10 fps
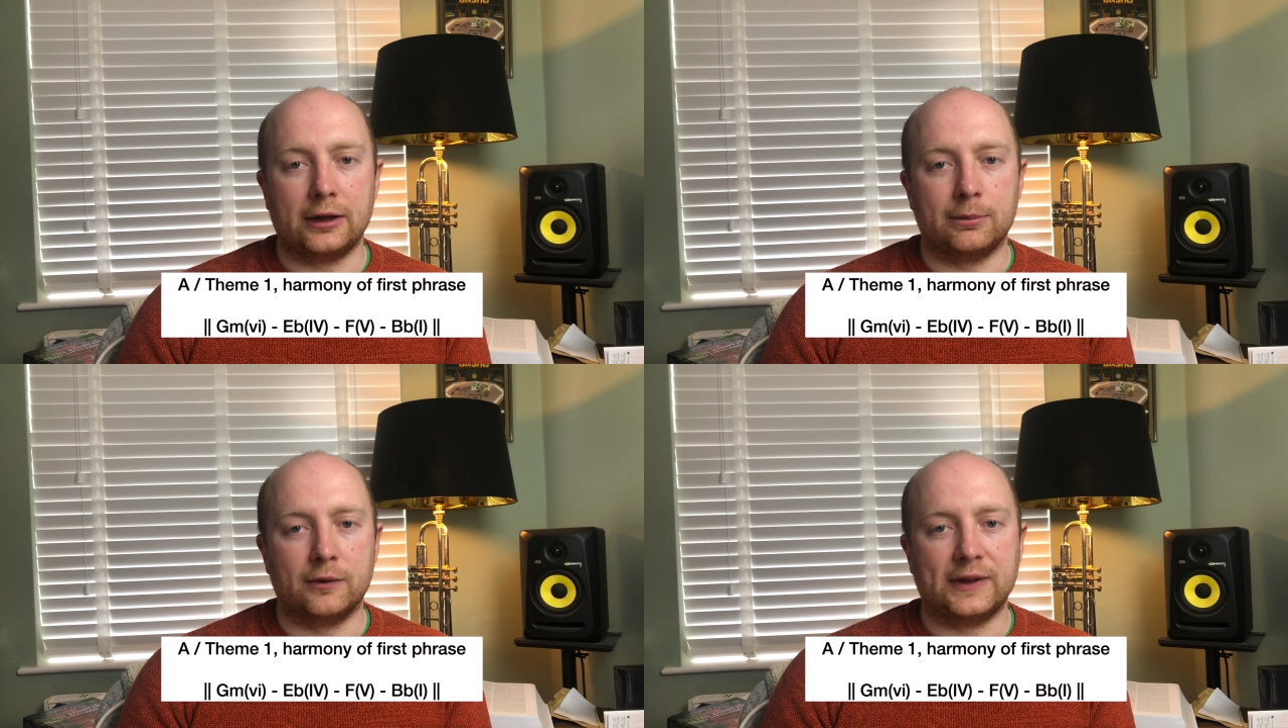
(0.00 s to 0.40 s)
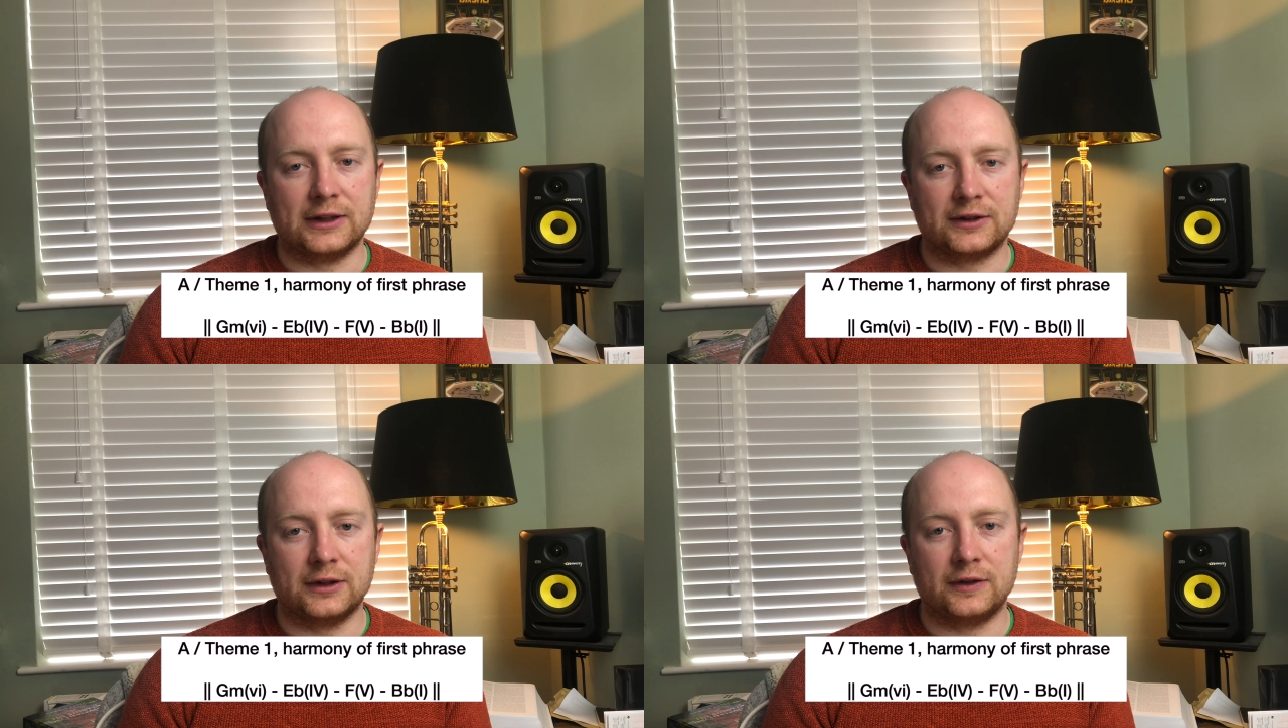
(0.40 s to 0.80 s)
above
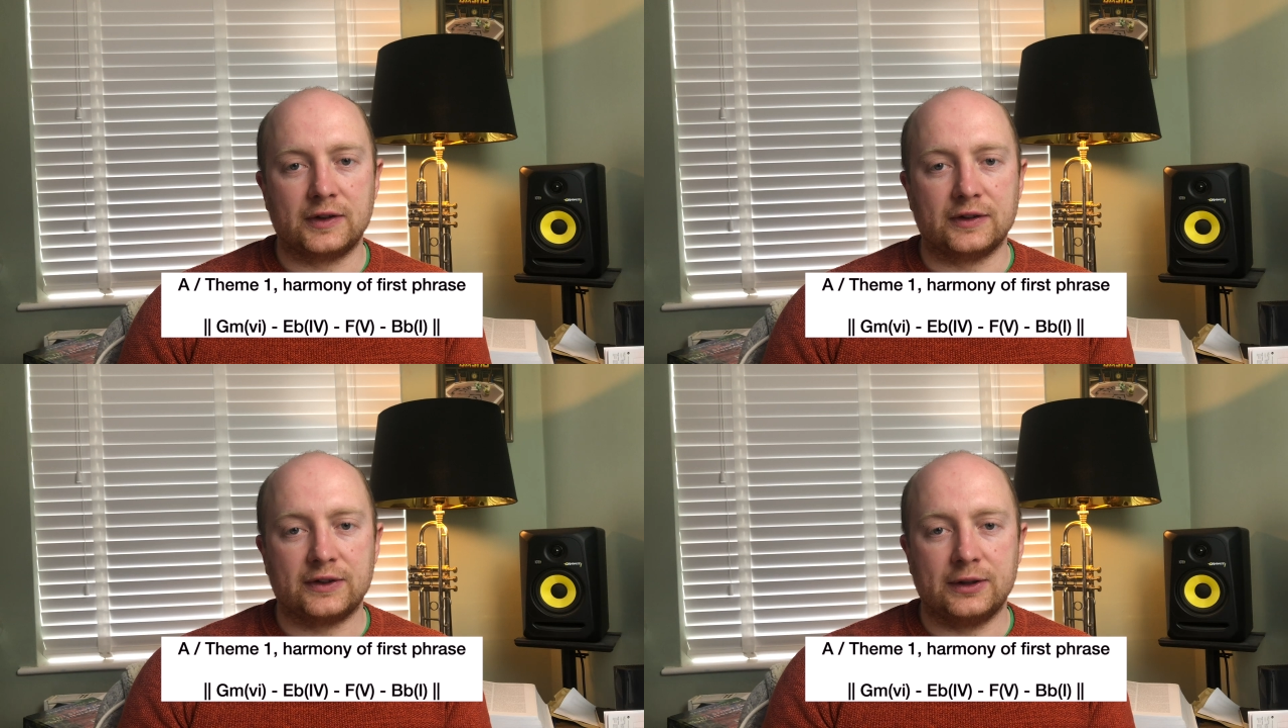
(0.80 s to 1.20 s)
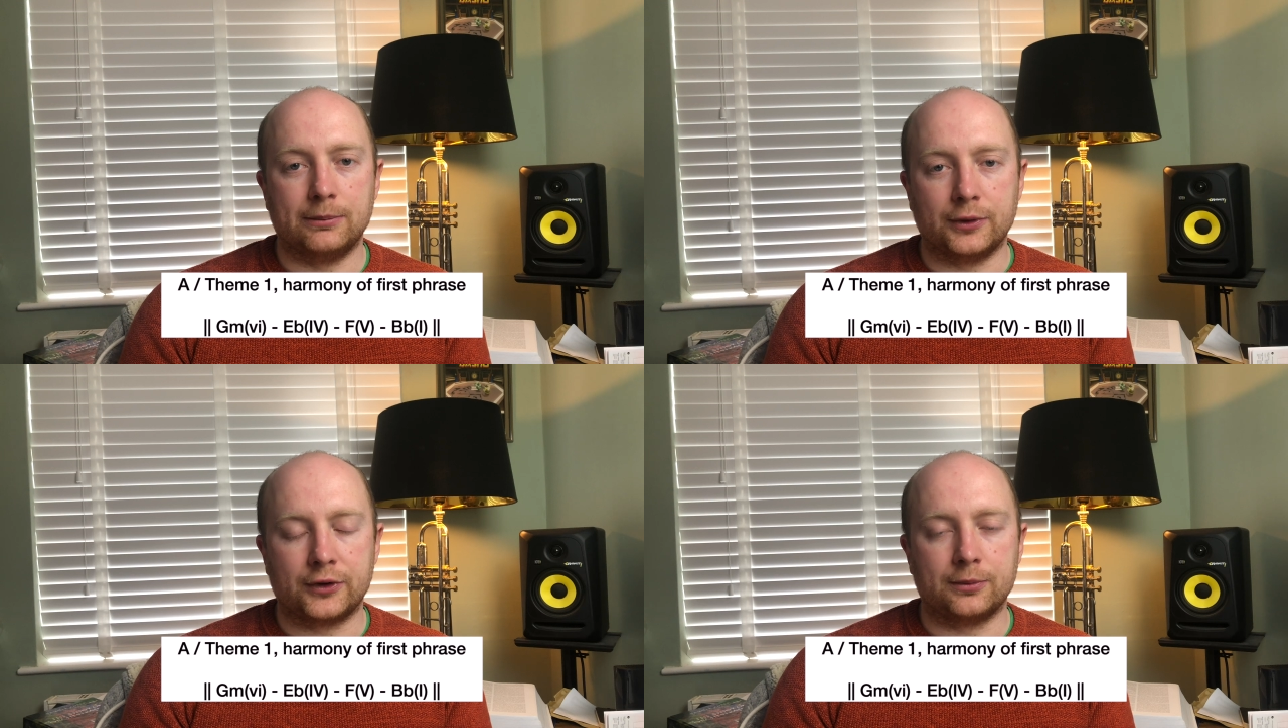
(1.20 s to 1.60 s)
instance is a
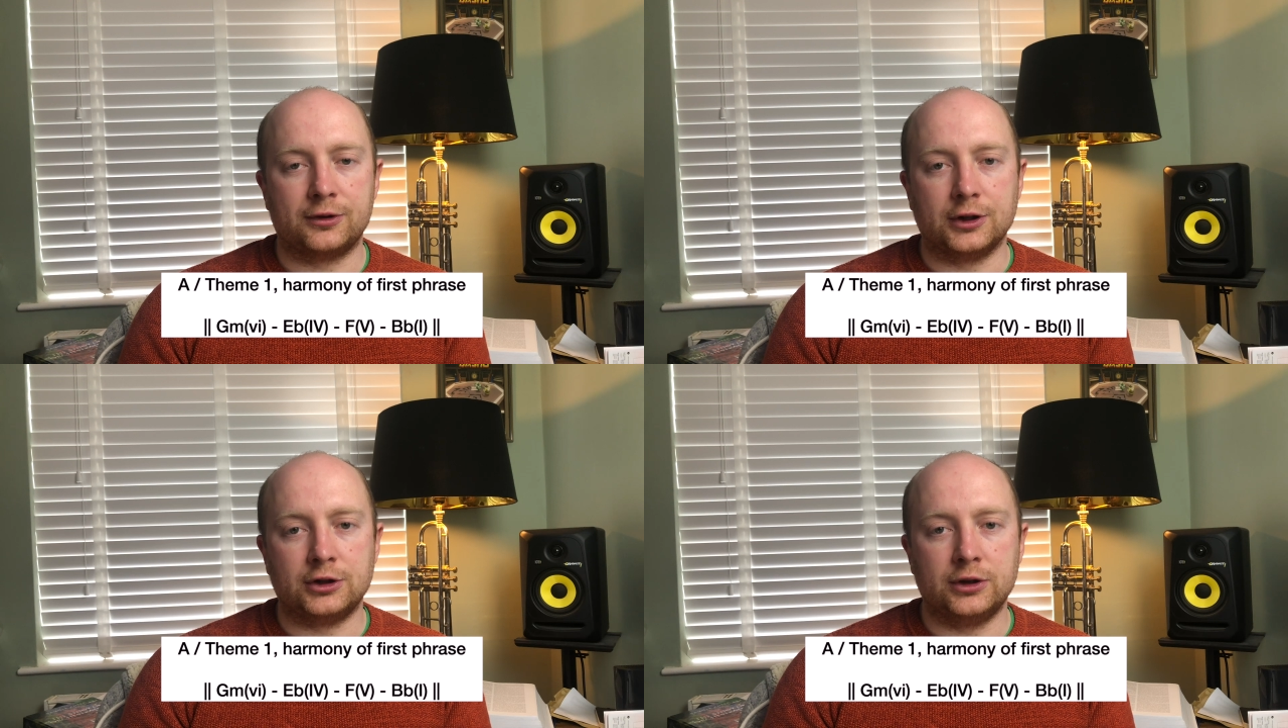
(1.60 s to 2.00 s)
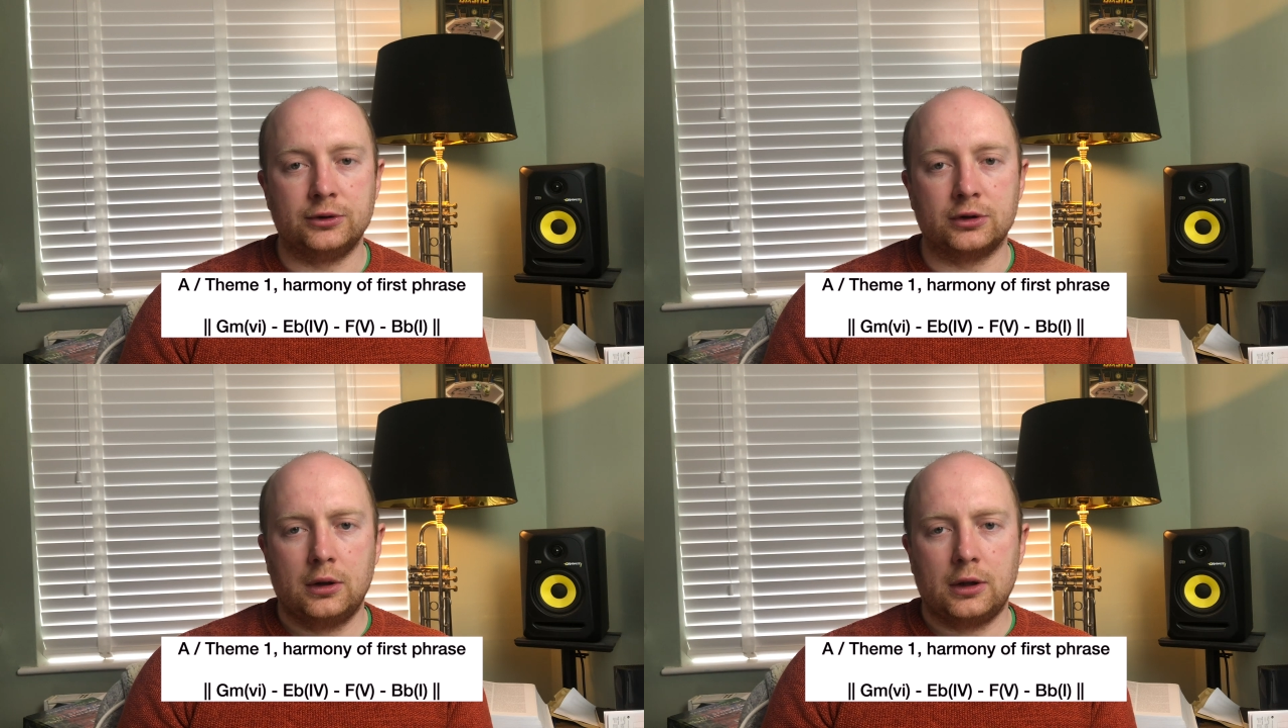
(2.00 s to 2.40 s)
simple
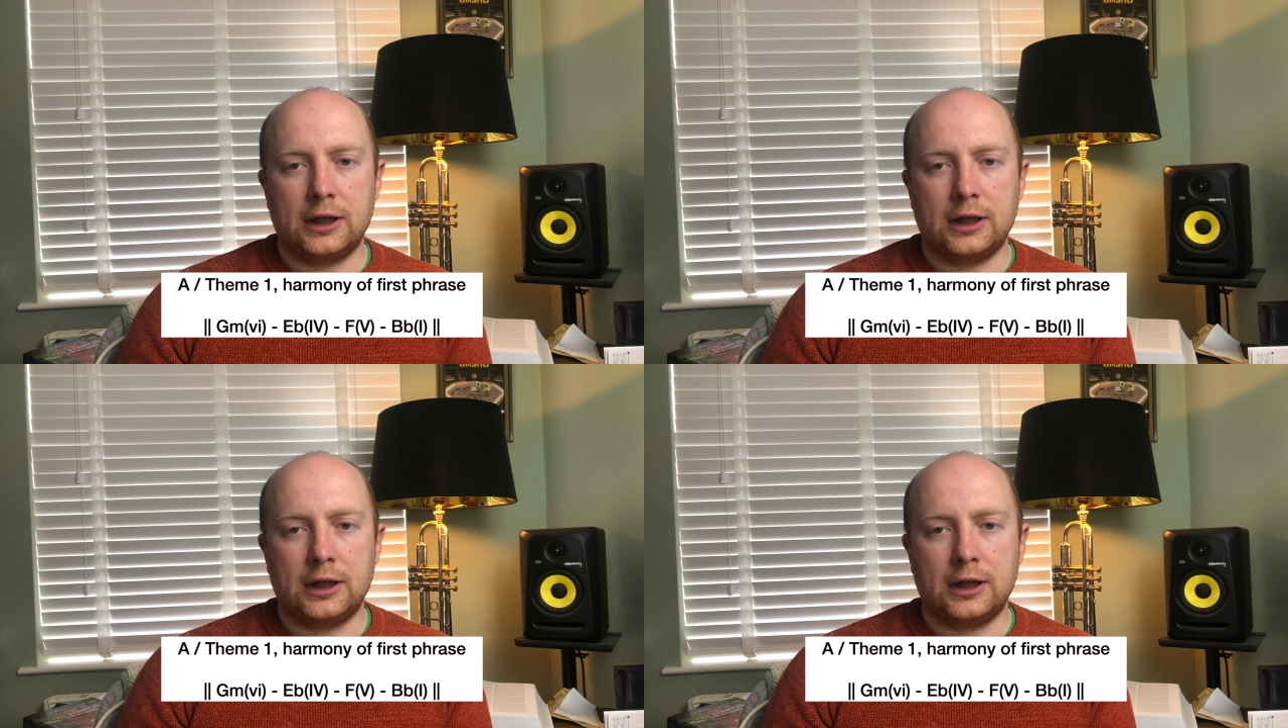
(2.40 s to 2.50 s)
substitution.